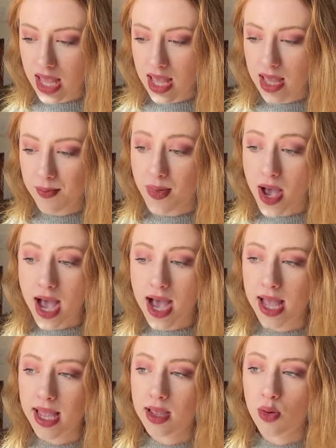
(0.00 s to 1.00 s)

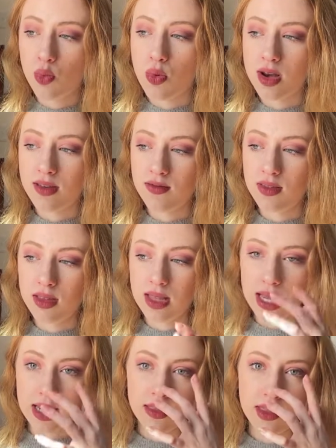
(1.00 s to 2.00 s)
by one of the,
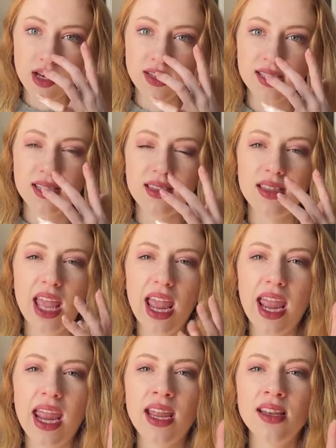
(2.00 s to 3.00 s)
like, there's
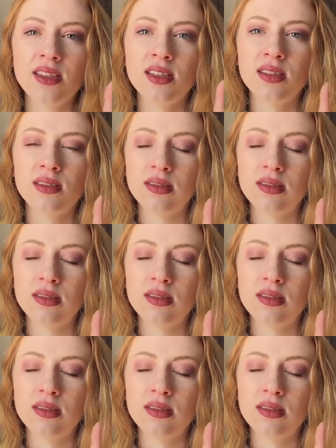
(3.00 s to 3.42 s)
8